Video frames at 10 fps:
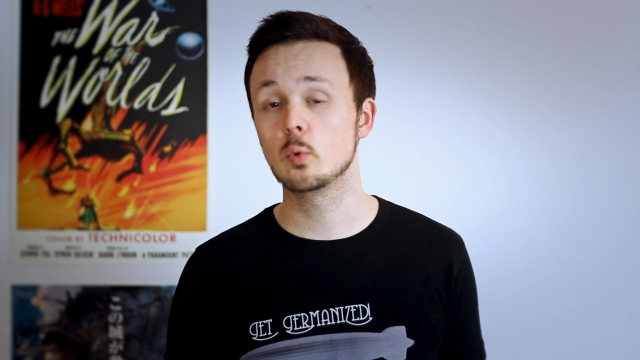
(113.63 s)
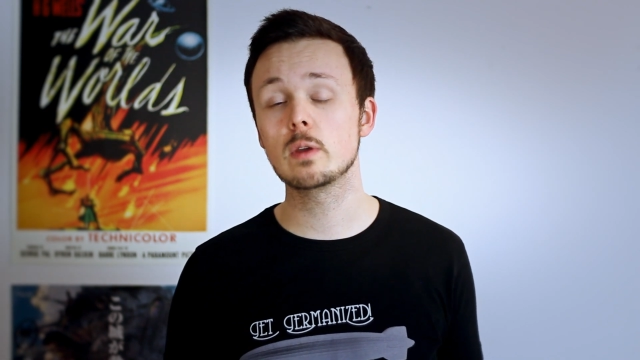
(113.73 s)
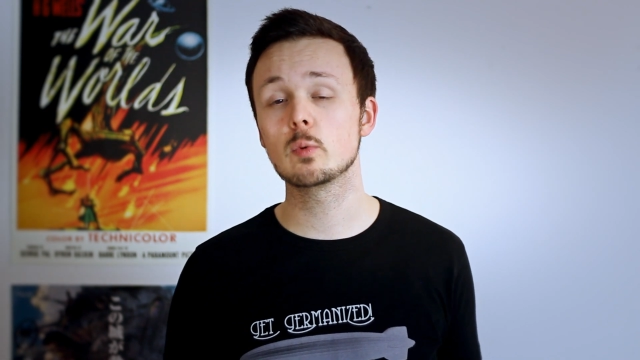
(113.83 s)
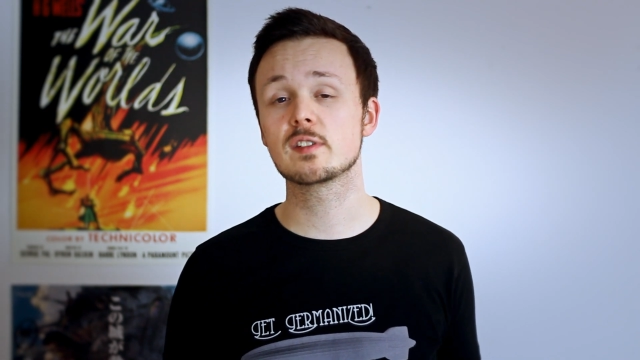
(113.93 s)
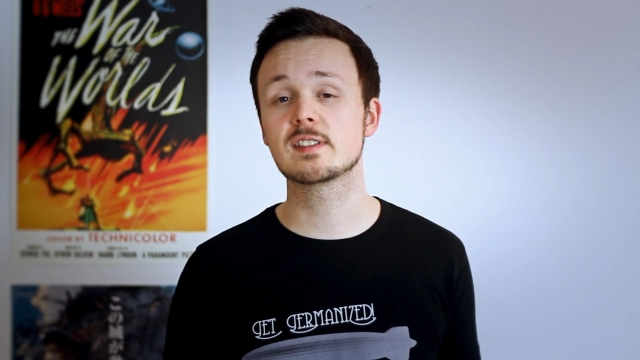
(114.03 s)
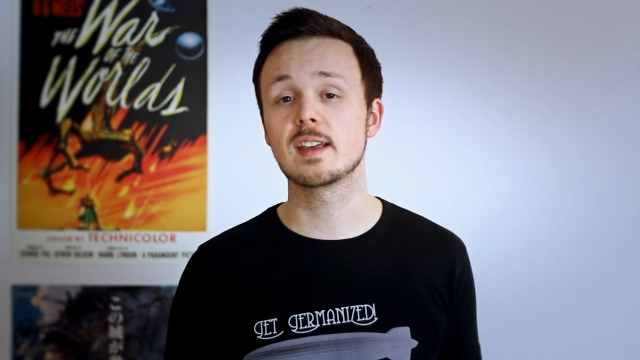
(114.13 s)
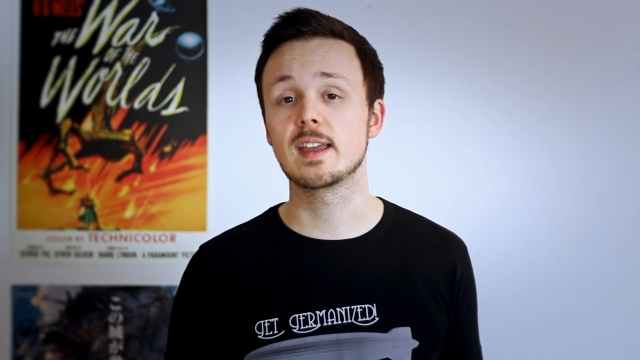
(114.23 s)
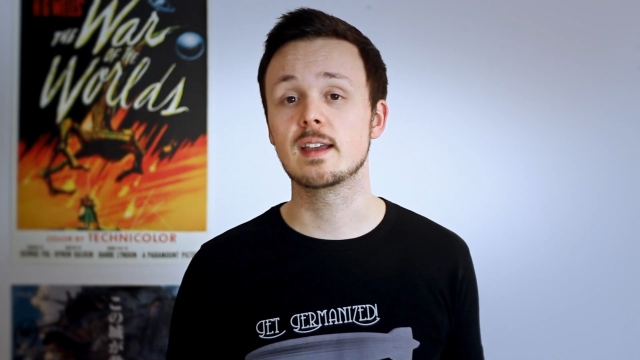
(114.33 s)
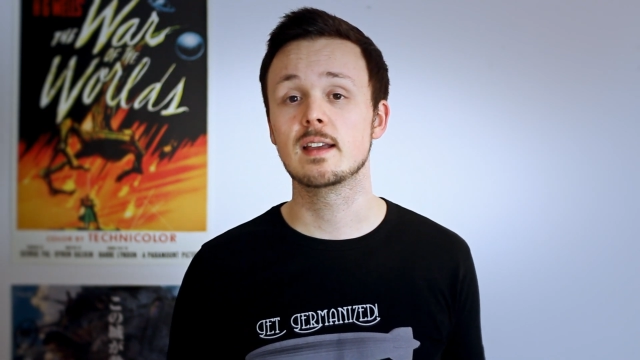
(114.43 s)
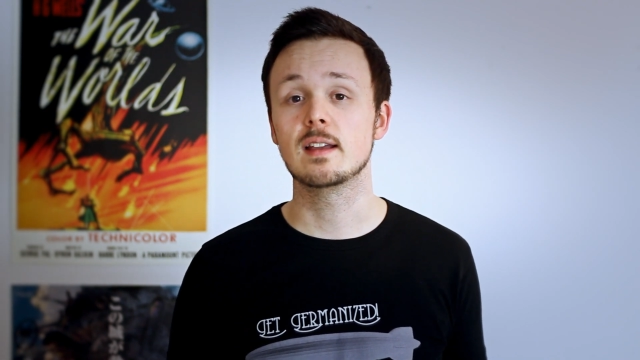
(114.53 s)
we would
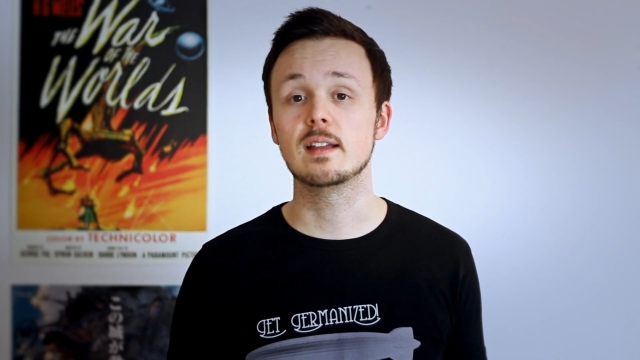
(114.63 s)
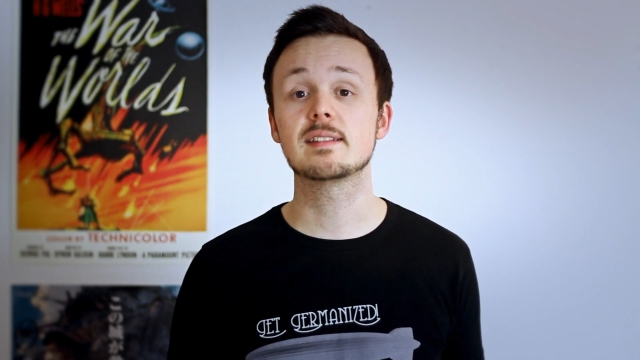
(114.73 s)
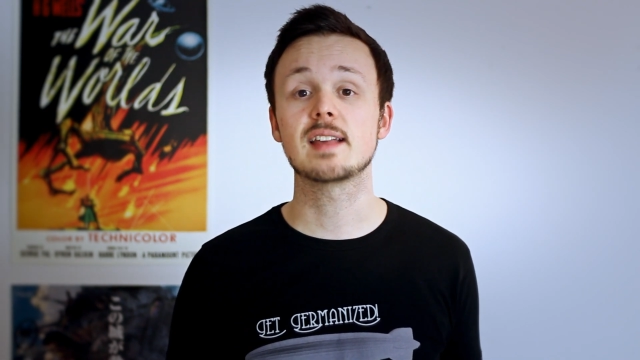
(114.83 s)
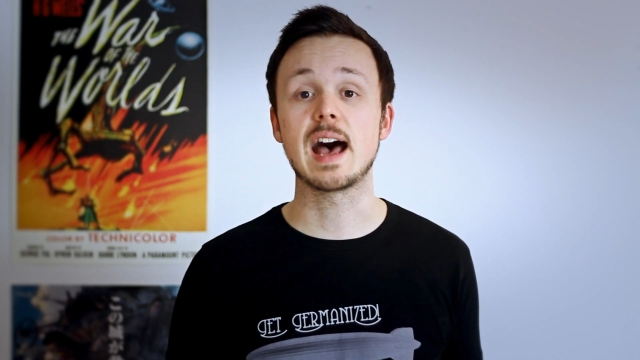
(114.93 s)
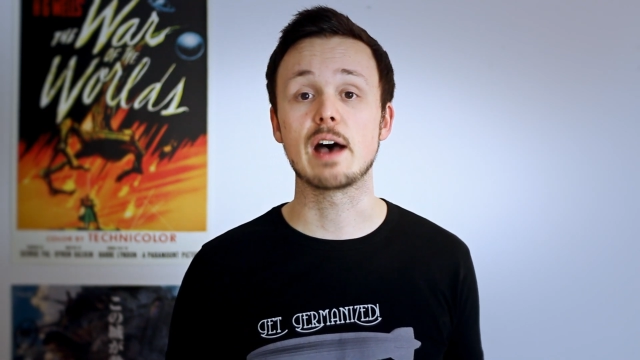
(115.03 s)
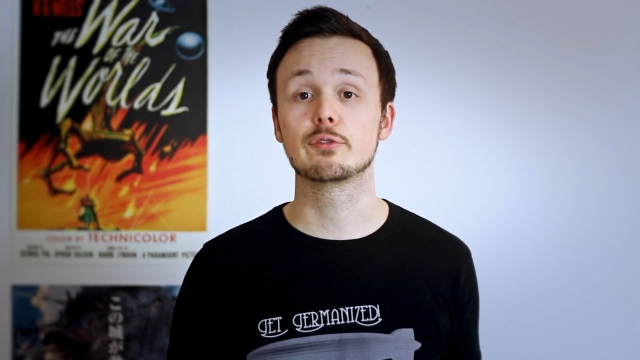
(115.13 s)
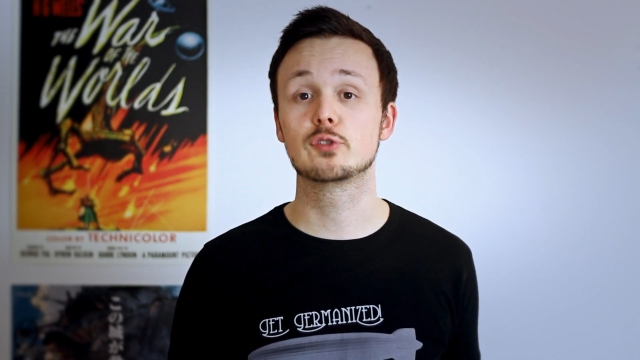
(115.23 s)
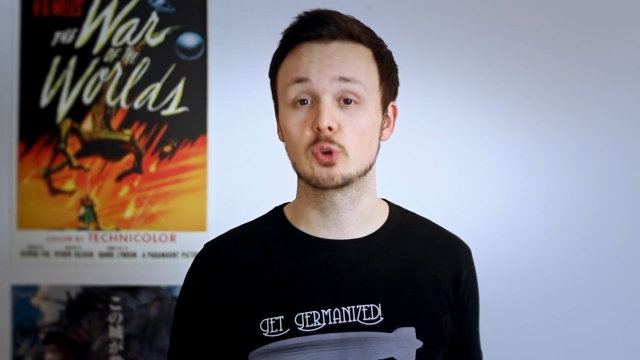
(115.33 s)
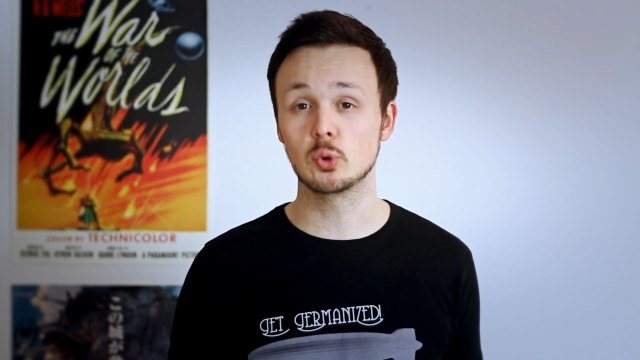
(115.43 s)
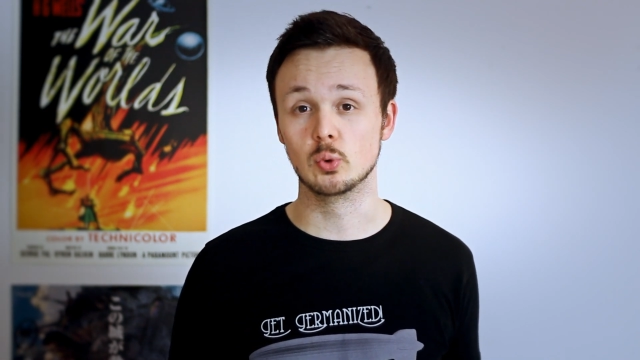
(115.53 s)
say it's half
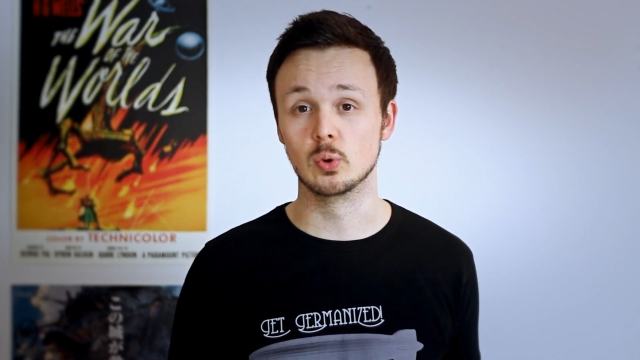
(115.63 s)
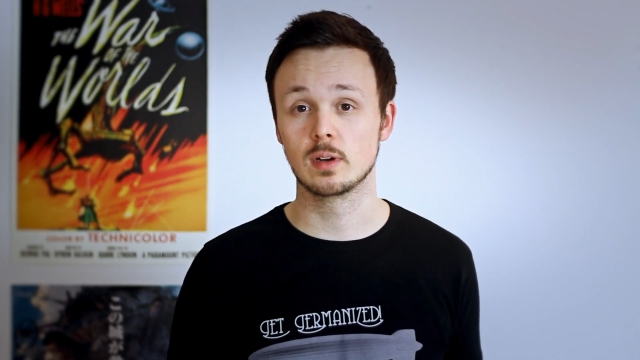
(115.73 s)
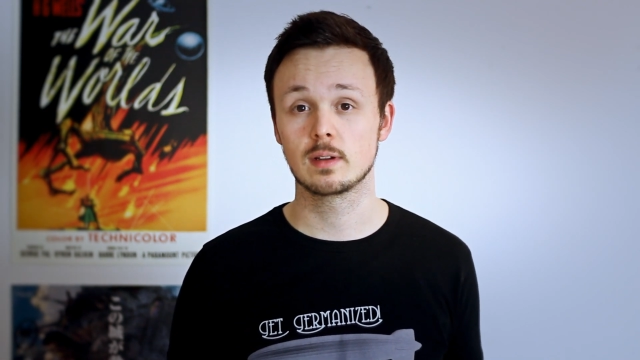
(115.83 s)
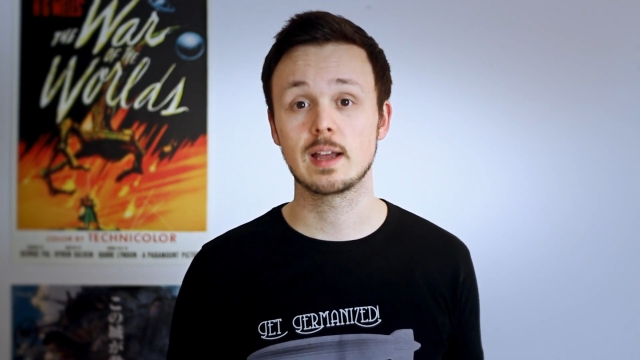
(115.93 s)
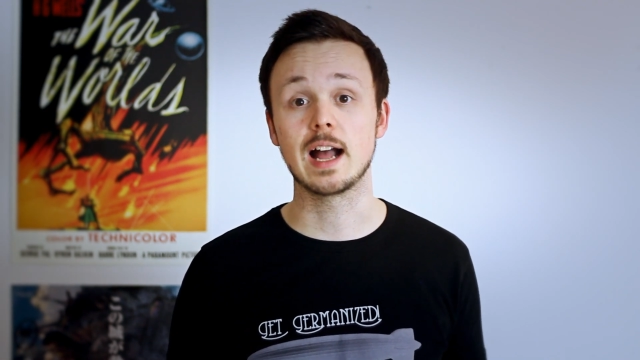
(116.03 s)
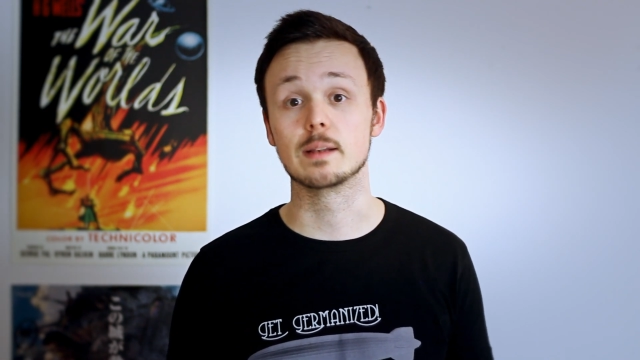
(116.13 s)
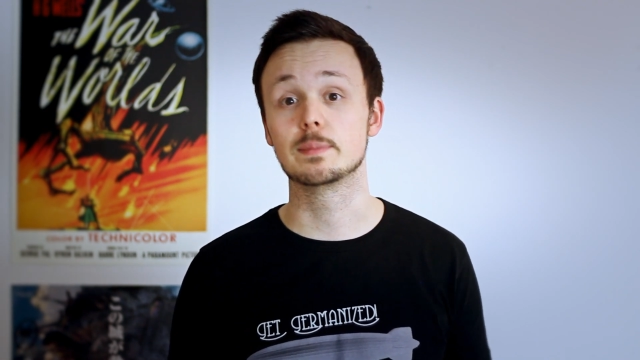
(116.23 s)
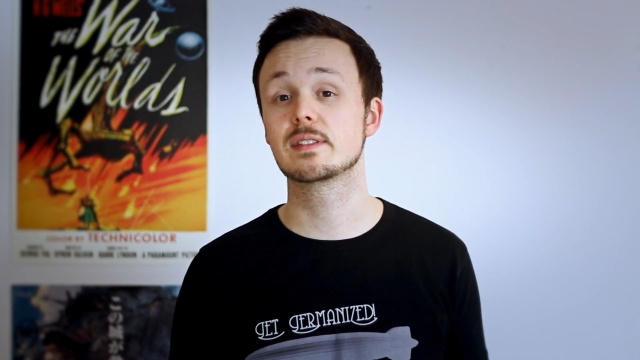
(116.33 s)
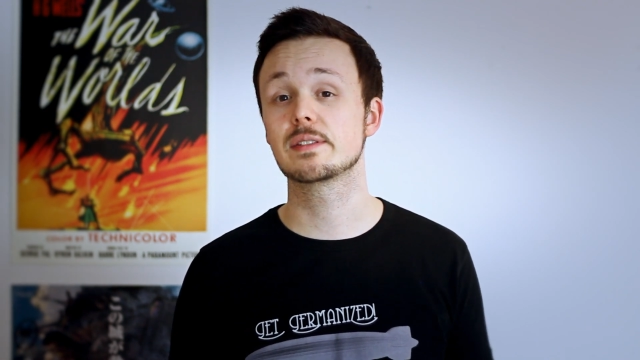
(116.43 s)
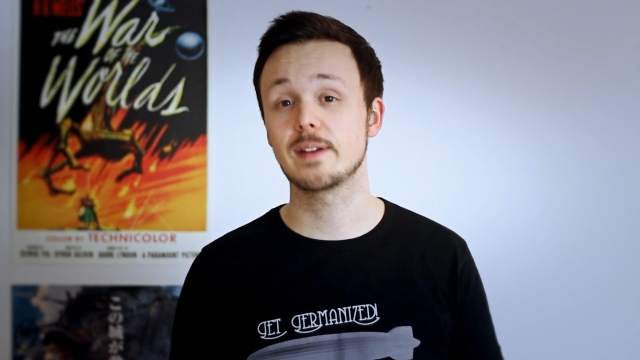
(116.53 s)
2,
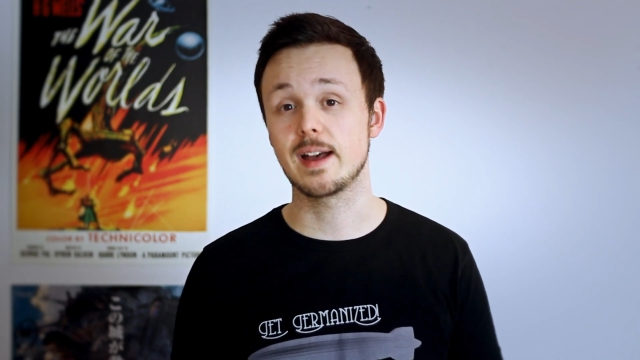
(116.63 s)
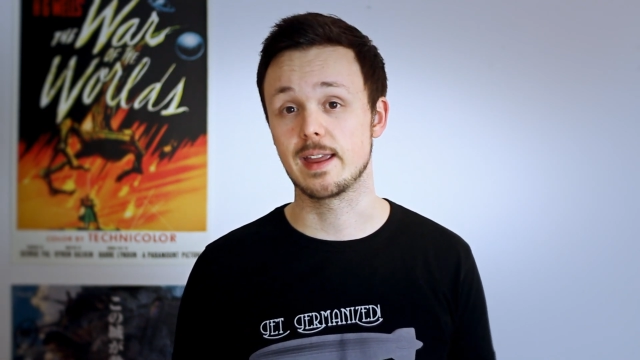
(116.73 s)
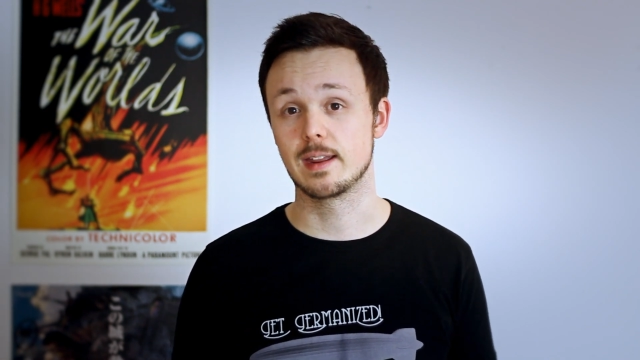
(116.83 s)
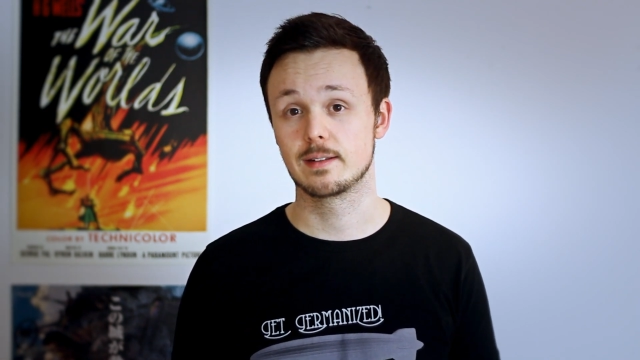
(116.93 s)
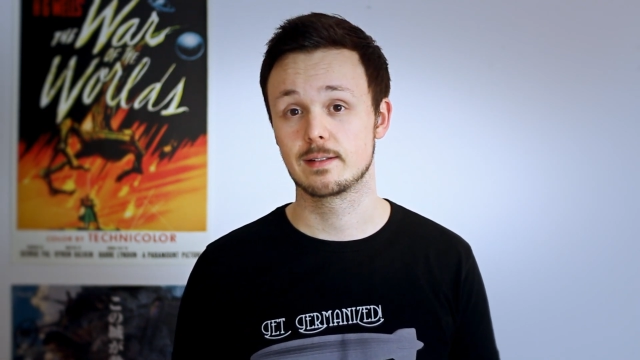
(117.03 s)
halb zwei.